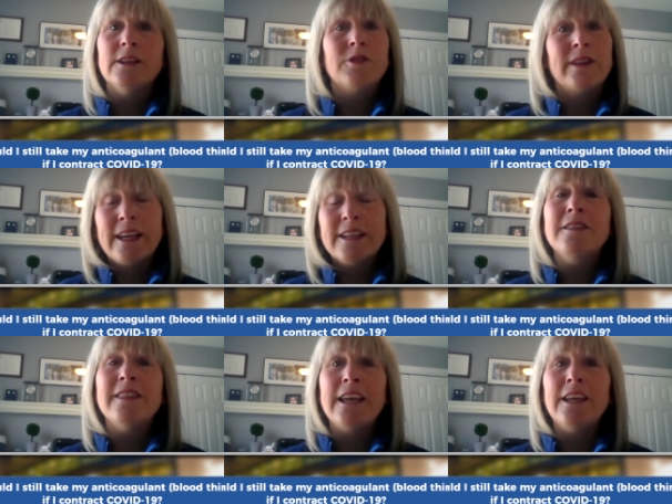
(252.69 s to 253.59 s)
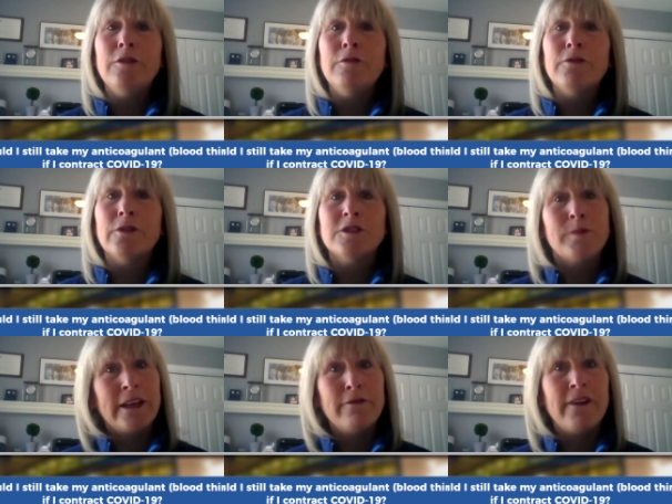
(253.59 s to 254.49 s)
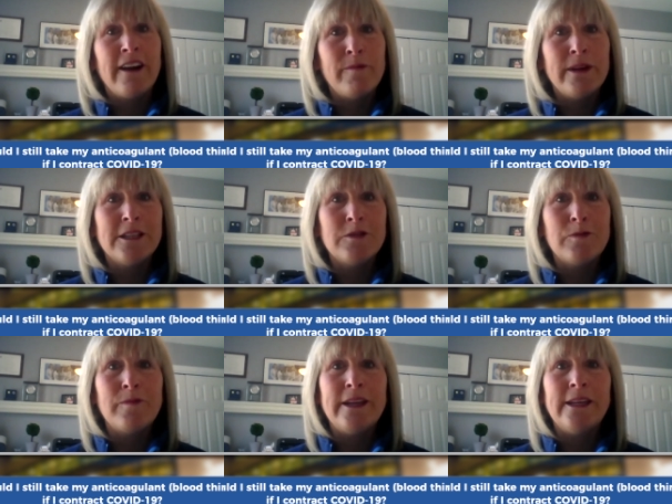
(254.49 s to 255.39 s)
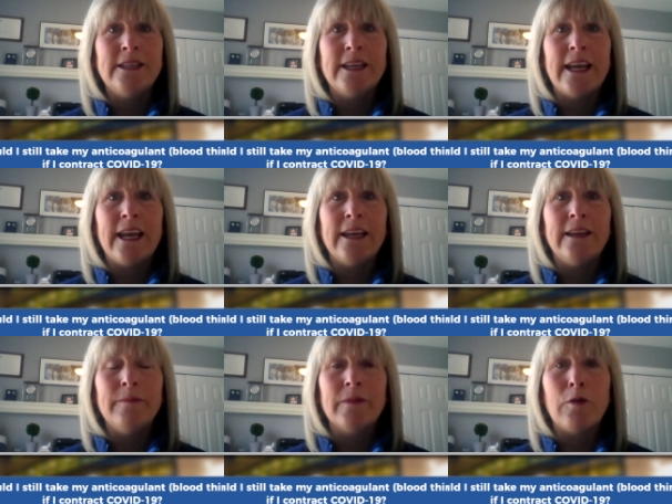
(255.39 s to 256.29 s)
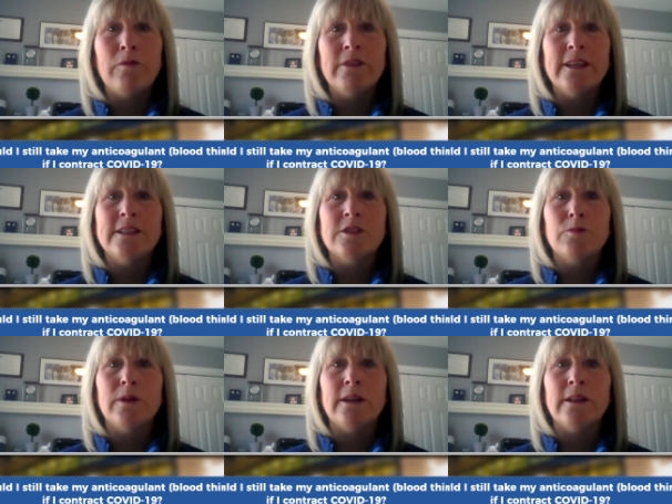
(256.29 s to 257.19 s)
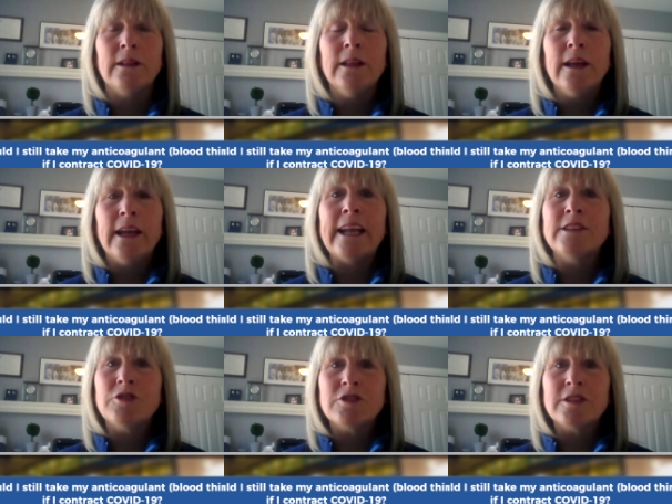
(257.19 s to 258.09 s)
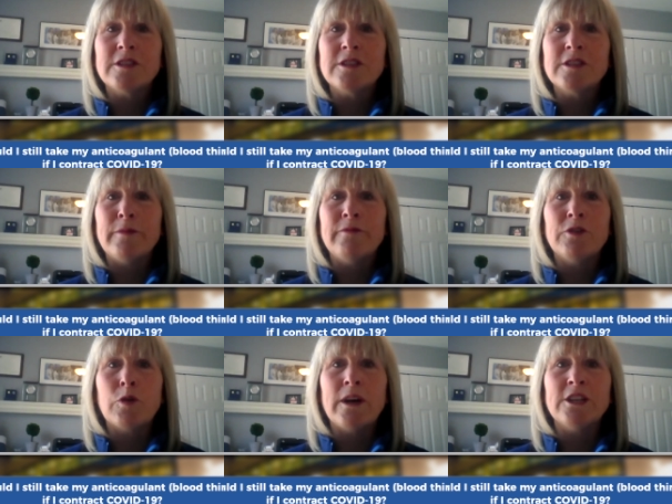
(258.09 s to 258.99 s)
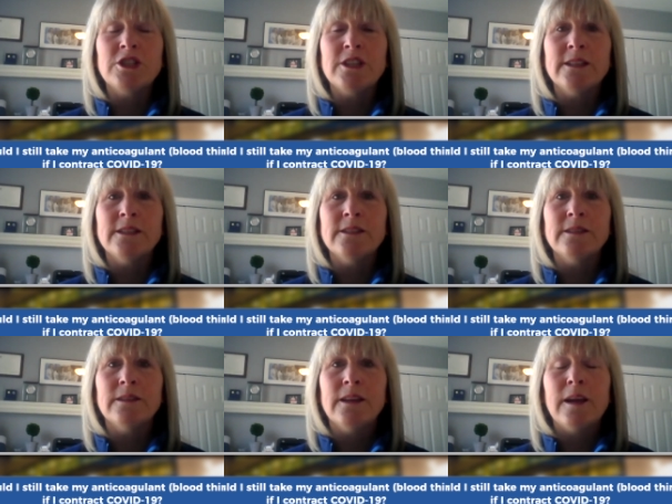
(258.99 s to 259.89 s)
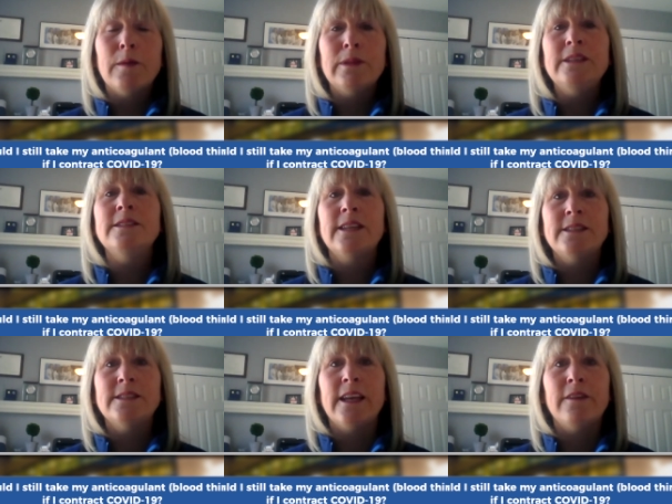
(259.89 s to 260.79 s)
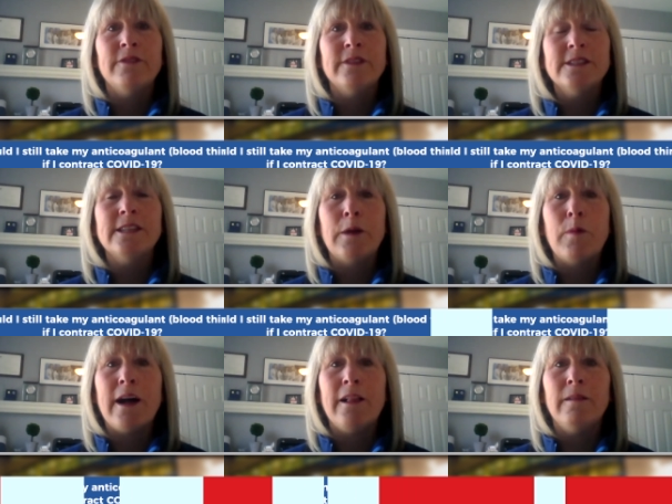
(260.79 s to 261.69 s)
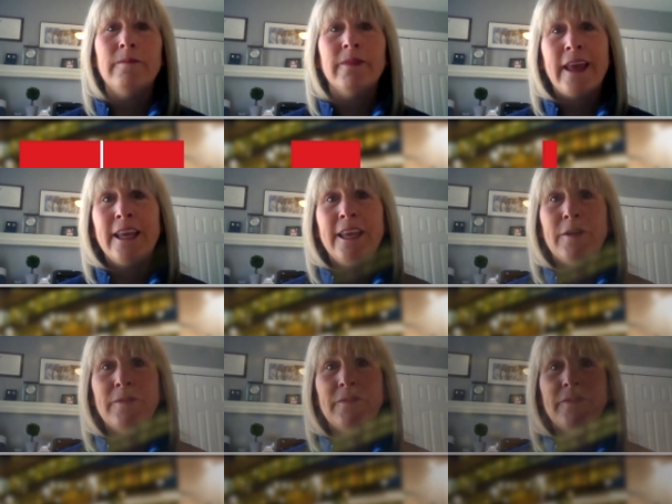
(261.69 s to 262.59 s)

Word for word: So I'd like to thank you for spending five minutes with me today. Hopefully, this will answer some of your questions. Please stay safe and stay well. Thank you.